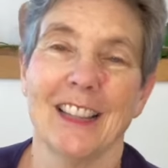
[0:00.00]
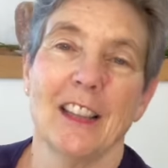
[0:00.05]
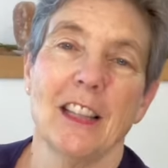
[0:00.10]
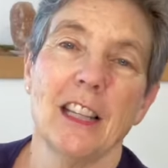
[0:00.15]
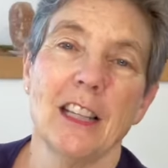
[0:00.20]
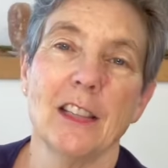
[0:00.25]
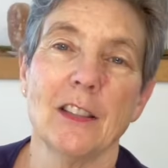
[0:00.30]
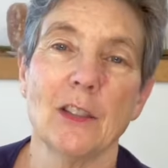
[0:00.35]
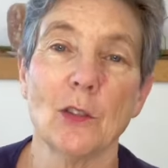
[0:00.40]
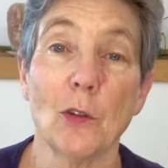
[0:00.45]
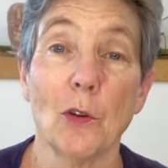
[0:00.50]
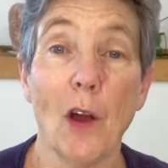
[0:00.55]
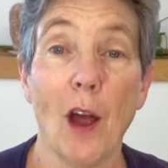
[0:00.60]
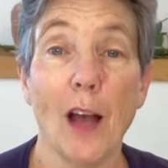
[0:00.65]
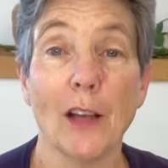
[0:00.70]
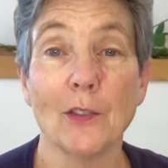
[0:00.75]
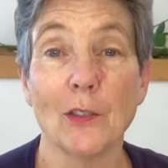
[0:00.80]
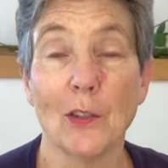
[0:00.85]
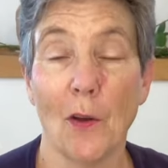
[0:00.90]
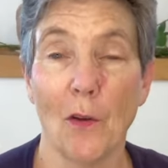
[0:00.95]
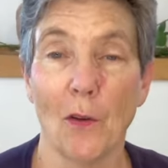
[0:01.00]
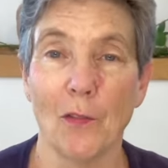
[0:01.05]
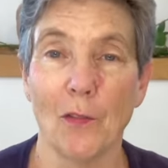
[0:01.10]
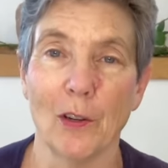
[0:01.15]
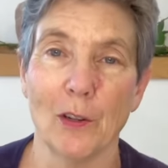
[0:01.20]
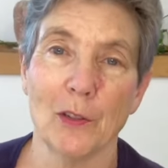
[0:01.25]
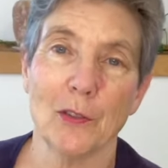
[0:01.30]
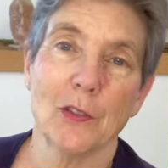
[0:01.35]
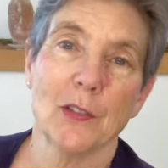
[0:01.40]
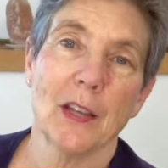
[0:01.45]
These
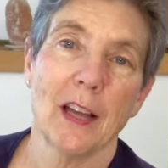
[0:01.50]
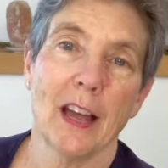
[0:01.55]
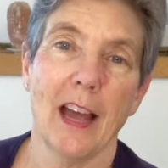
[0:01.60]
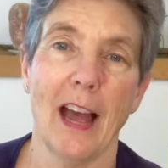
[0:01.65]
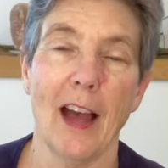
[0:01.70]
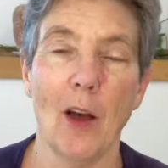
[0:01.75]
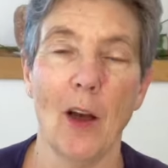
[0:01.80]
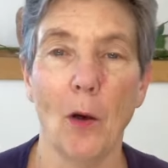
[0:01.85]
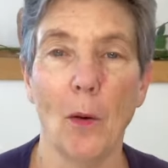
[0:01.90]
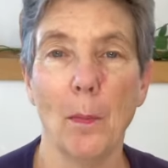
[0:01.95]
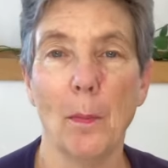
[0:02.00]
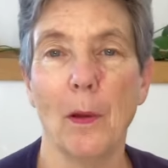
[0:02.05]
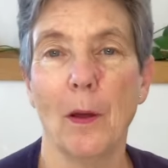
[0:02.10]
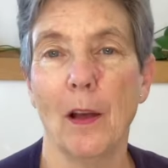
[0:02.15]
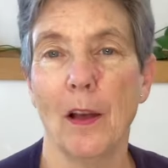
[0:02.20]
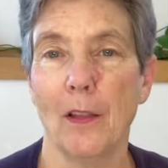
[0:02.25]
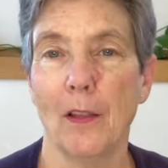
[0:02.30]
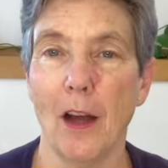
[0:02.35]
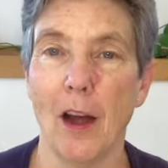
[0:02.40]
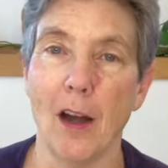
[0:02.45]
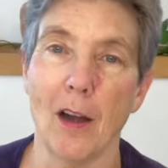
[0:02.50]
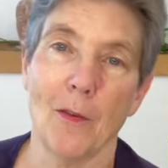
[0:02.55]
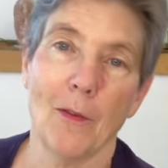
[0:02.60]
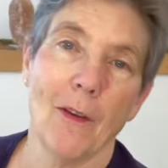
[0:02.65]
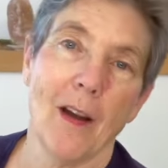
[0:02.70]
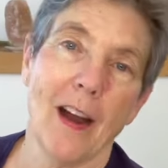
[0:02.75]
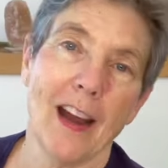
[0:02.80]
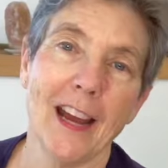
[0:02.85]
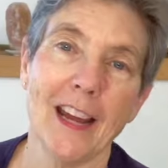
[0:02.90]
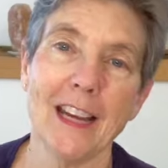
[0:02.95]
crossovers help our
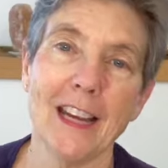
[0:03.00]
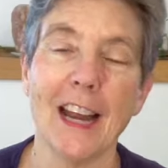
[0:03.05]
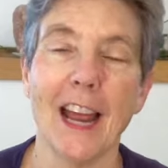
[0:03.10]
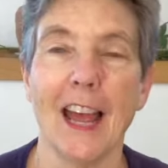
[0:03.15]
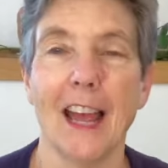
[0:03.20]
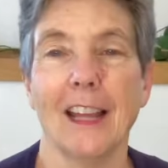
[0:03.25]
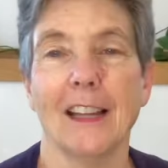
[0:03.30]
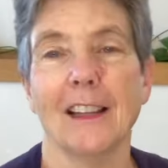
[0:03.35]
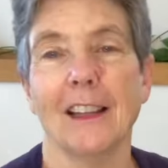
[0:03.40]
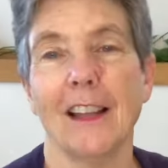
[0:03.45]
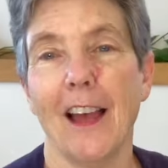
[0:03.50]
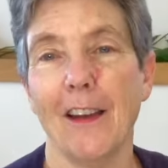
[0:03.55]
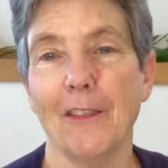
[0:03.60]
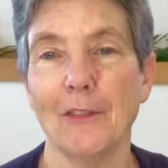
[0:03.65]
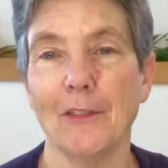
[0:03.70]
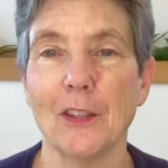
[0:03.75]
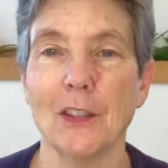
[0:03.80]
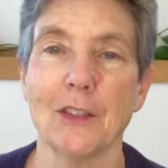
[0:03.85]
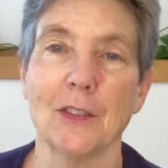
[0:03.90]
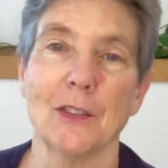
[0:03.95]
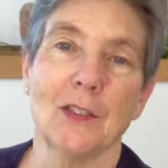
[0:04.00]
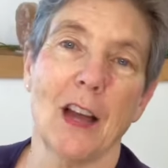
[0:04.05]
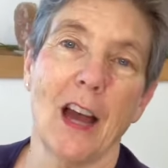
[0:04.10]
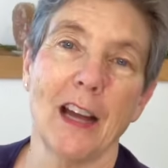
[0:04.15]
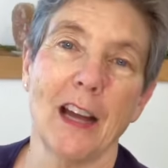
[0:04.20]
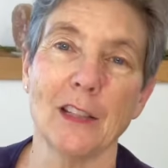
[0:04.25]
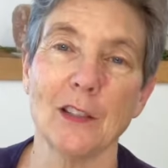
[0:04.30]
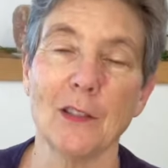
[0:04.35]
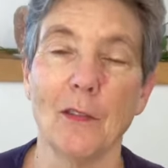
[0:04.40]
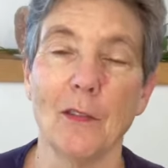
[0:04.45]
right and left
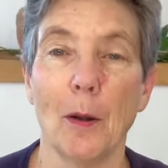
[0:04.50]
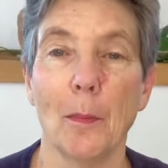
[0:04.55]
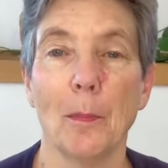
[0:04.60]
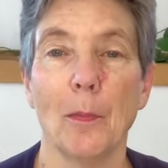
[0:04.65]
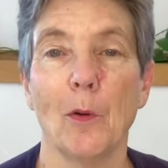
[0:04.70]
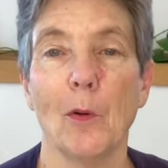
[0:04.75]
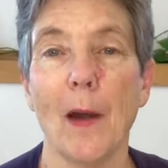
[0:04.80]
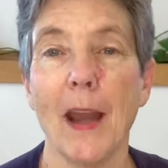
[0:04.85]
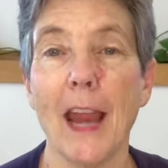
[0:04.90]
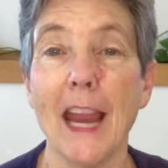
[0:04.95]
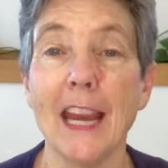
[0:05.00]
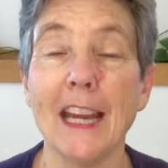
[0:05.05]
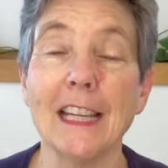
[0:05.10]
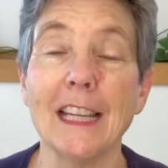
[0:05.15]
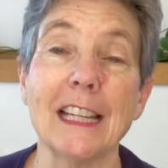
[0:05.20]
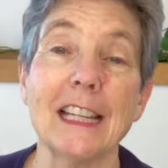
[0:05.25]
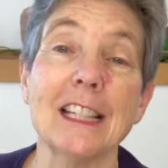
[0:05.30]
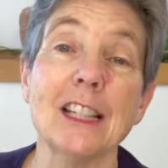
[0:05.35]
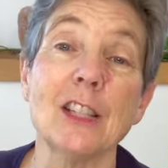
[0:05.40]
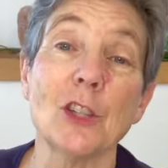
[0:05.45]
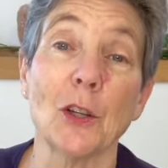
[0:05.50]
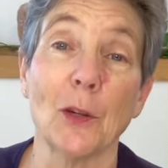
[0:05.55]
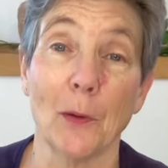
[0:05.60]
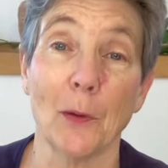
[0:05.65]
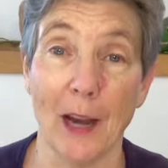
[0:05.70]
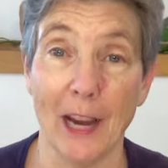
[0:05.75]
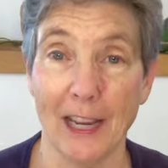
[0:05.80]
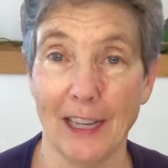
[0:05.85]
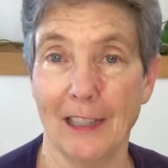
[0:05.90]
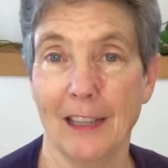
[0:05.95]
sides of our brain
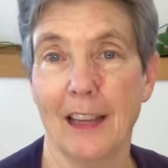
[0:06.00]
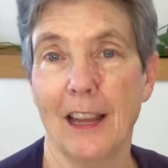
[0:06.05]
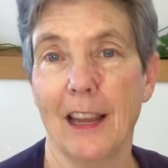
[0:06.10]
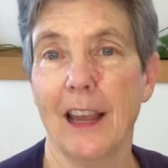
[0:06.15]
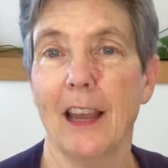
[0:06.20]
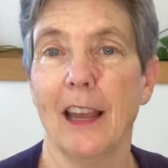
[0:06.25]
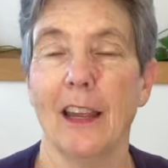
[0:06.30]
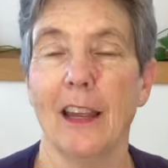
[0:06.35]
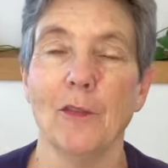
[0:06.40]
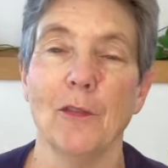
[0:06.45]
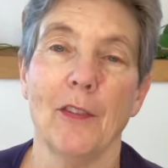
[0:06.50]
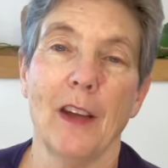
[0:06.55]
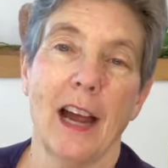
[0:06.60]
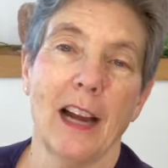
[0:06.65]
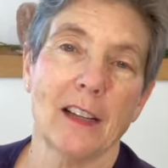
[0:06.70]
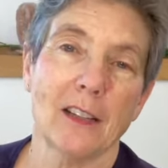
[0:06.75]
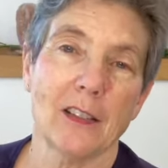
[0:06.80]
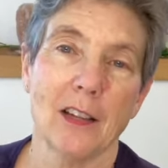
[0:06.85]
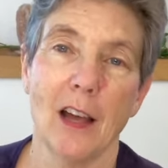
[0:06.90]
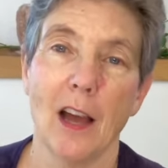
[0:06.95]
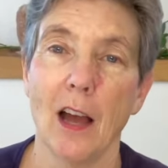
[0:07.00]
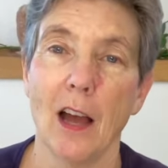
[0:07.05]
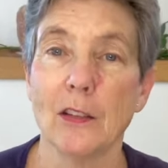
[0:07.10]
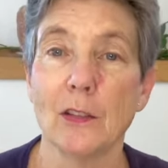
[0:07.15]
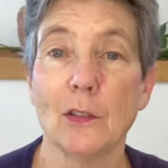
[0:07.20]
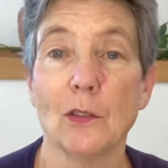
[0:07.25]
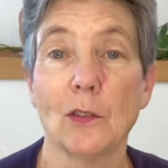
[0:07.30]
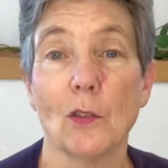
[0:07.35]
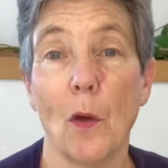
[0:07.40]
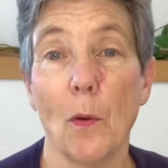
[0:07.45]
integrate. In fact,
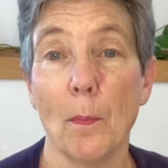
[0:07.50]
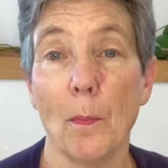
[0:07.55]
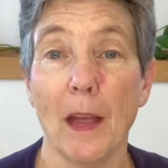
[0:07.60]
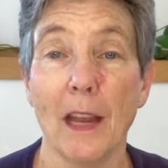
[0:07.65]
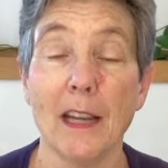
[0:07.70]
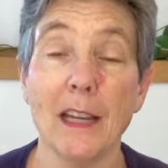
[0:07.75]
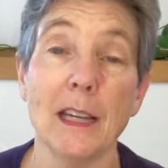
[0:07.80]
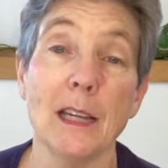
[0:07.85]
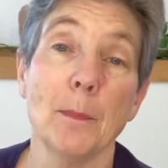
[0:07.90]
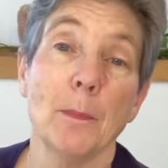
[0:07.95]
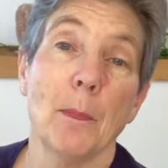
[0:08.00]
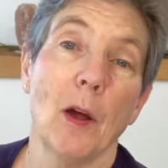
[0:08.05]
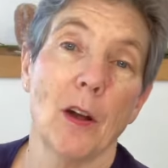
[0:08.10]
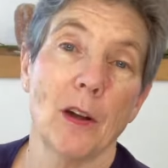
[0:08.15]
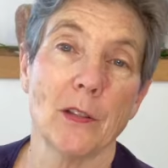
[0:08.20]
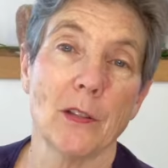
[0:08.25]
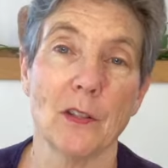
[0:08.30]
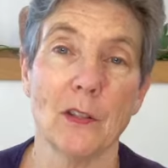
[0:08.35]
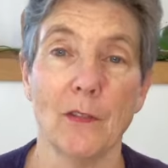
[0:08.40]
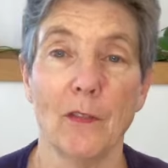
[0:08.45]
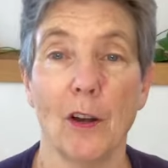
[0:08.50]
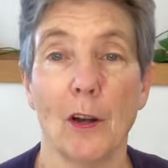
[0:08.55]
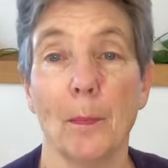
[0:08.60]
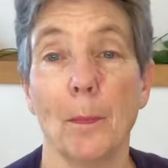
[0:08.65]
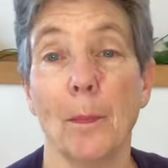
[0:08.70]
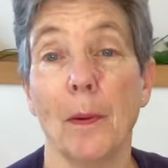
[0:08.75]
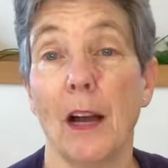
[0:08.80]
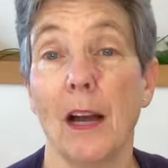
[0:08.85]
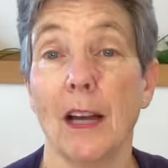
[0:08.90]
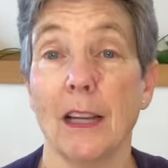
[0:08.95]
so many parts of our
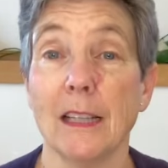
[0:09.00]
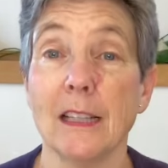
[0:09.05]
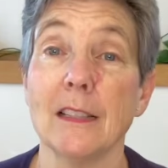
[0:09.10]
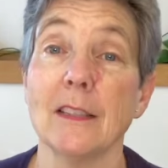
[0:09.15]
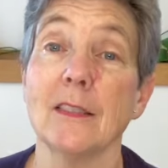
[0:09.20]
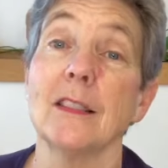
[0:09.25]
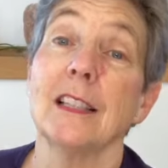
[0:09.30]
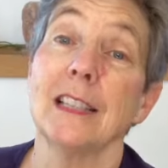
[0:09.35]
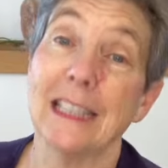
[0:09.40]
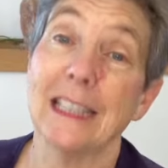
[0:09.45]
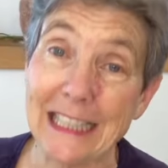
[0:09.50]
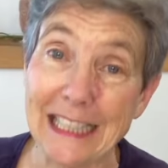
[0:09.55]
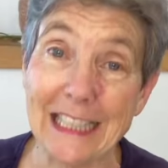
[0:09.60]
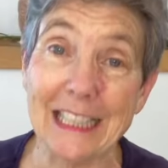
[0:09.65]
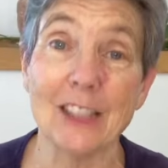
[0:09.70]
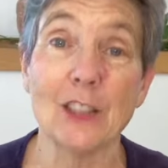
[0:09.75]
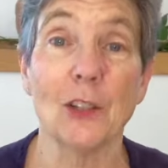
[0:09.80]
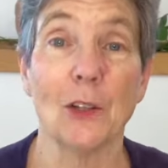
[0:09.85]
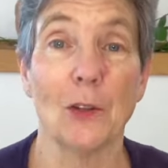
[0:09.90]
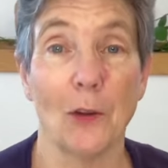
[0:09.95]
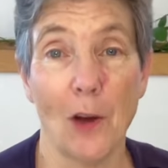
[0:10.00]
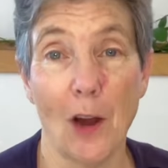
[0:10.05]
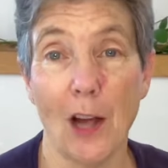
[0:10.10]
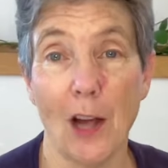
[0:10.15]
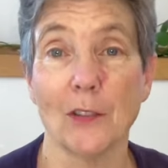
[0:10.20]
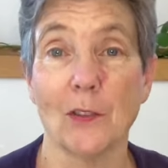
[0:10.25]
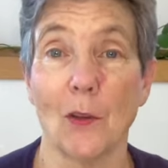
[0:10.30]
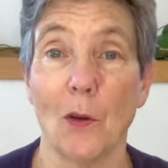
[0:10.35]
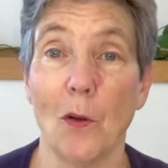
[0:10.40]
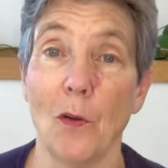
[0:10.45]
bodies need to
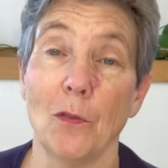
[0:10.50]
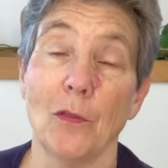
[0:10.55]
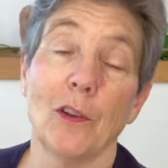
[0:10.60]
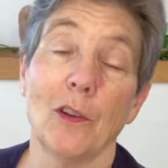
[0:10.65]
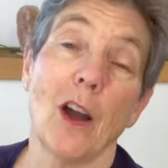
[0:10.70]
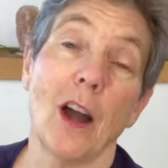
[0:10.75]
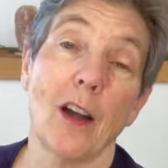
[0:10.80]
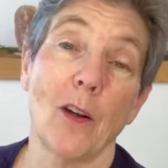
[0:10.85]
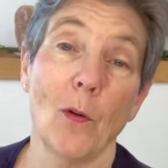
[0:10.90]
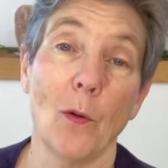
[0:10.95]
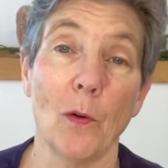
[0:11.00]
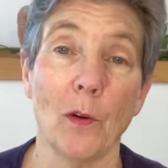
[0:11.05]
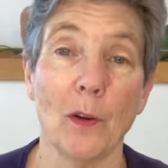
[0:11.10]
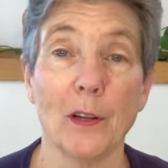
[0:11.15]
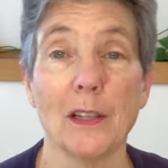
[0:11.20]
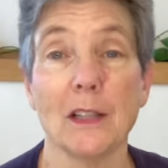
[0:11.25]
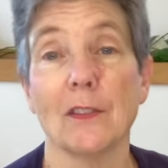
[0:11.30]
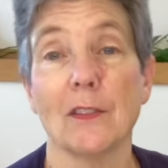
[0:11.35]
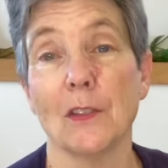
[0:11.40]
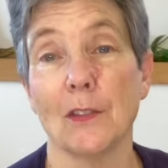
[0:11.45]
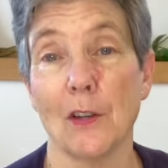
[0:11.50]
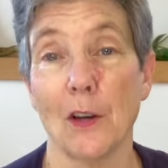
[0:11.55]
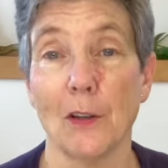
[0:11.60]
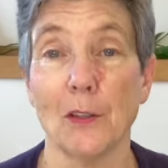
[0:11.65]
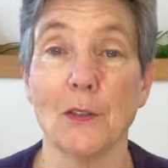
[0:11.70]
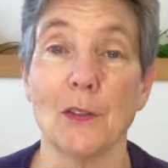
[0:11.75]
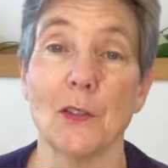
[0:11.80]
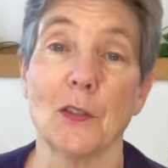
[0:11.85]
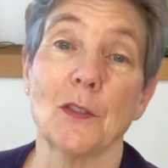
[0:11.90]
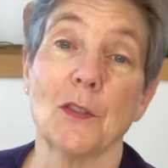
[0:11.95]
cross over, our organs and
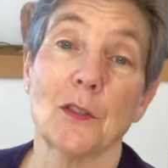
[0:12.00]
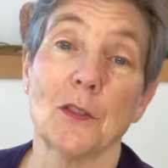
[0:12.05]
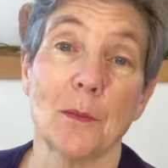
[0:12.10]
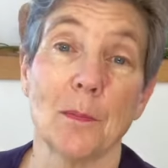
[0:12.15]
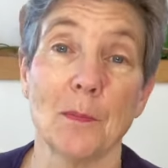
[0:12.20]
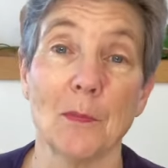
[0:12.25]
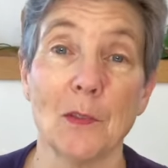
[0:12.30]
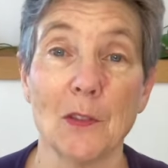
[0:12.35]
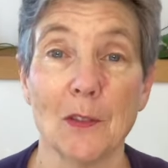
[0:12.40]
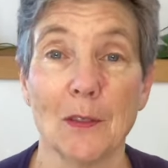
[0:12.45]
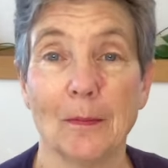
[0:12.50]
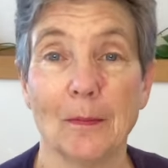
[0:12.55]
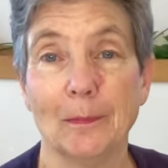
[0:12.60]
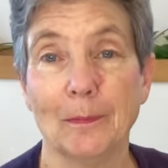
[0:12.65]
our systems.